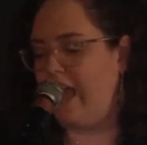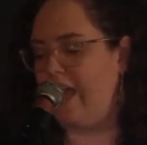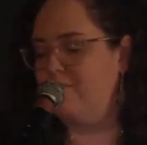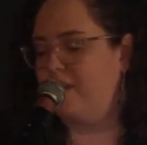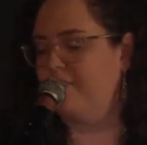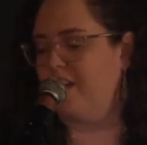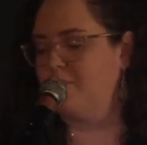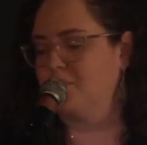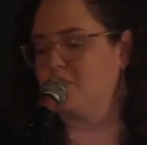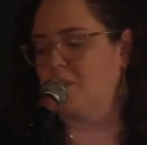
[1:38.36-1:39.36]
And what I find
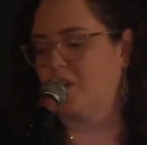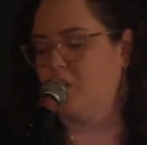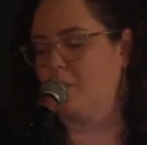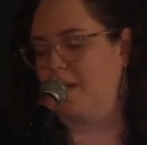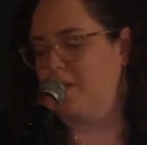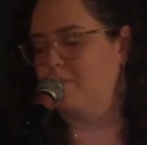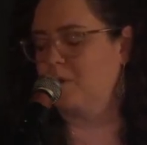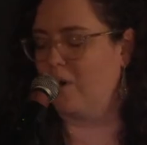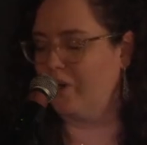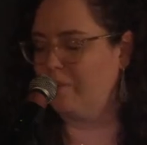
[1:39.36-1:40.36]
most
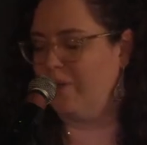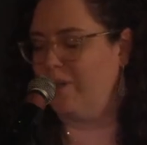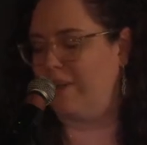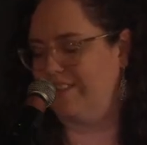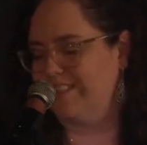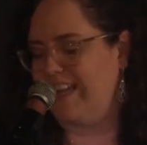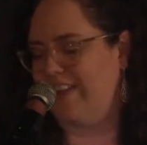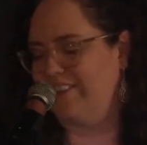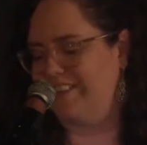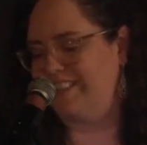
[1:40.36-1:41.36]
remarkable about this
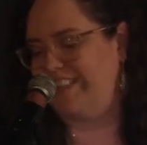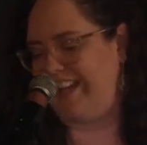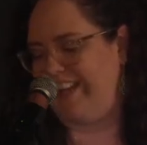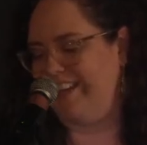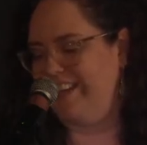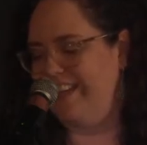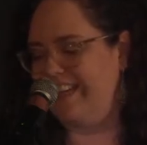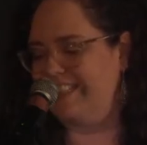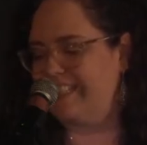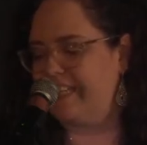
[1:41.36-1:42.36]
gathering today
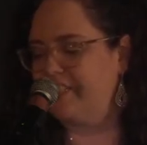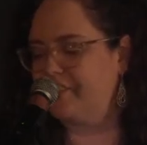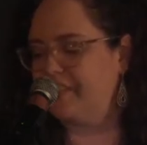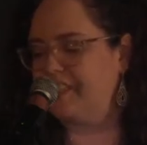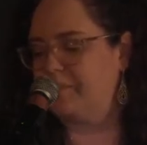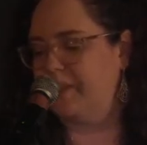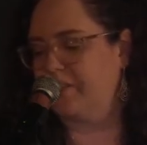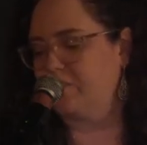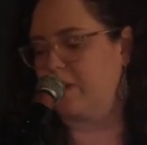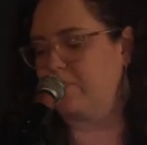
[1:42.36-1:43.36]
is that each of these
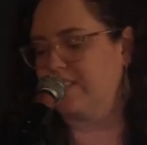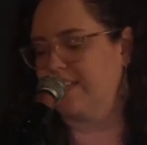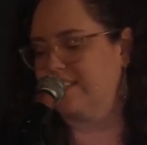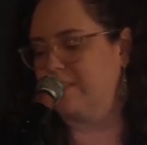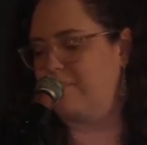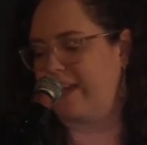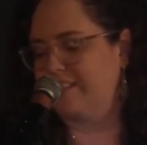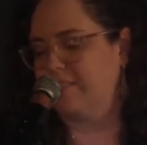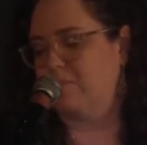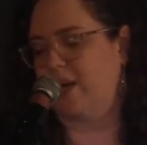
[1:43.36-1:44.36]
speakers represents the
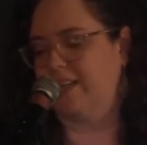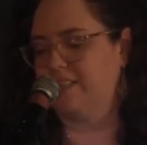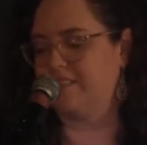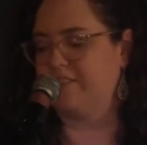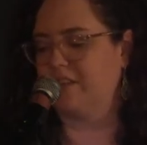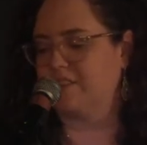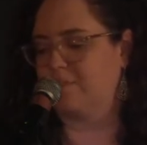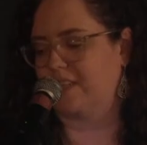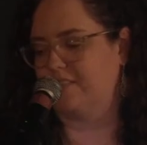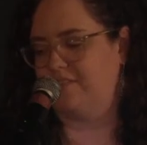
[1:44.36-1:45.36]
best and brightest of their
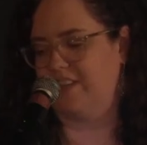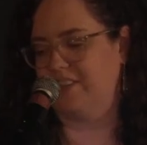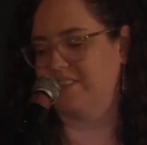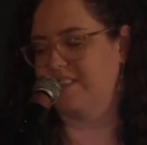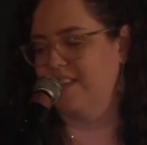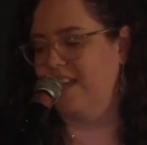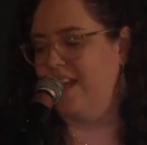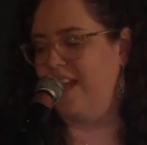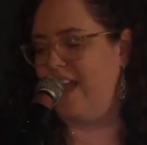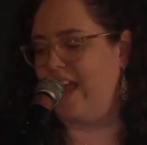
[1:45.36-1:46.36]
respective fields.
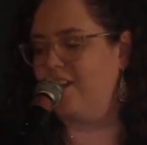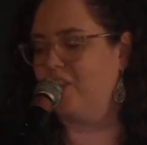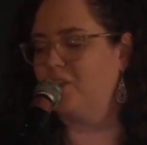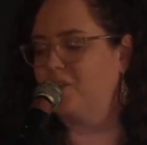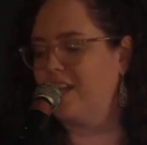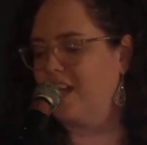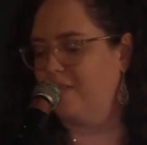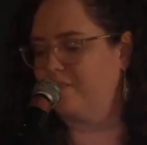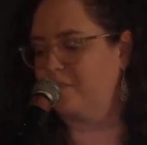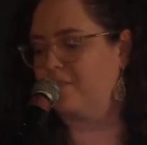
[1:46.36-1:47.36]
And although they
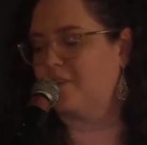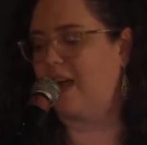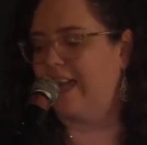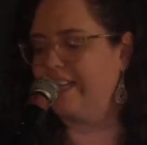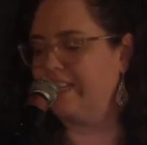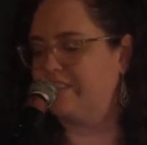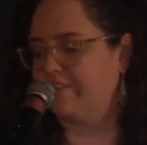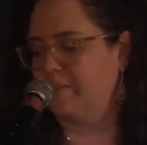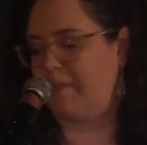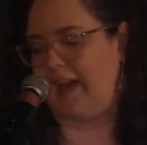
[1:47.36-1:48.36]
come from a variety of
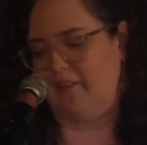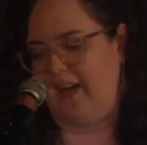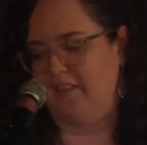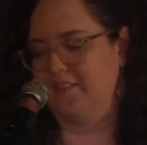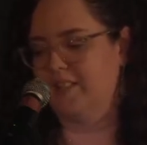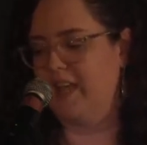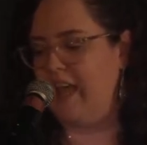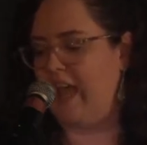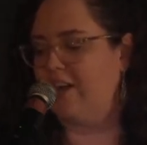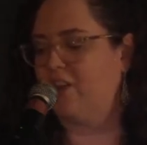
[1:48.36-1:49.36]
different backgrounds,
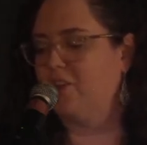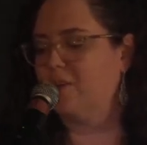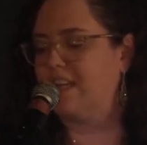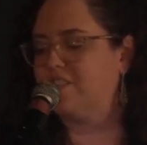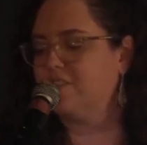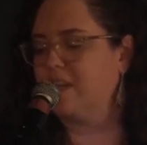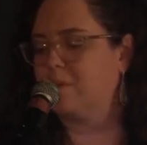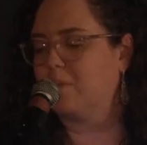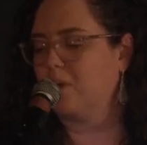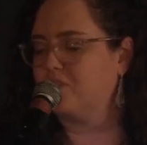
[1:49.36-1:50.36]
and although each of them
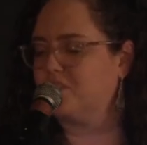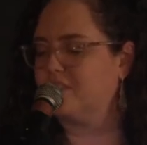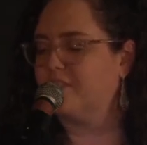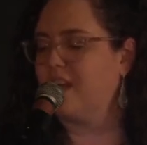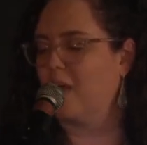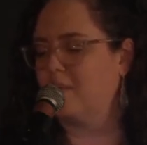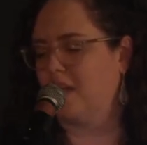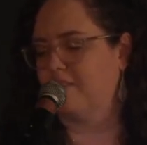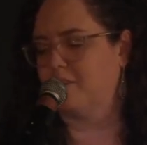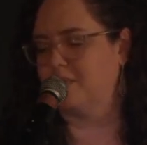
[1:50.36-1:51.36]
approaches the
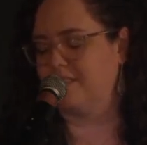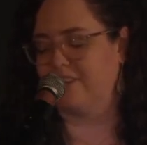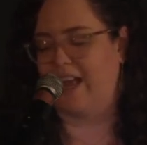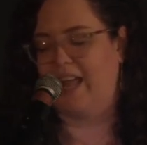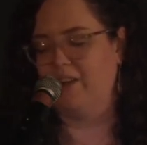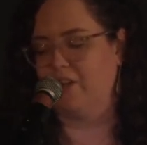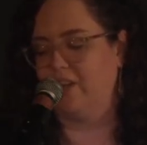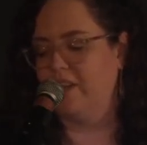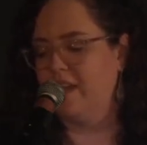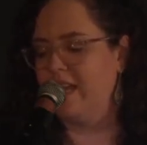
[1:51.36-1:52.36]
phenomenon from a different angle,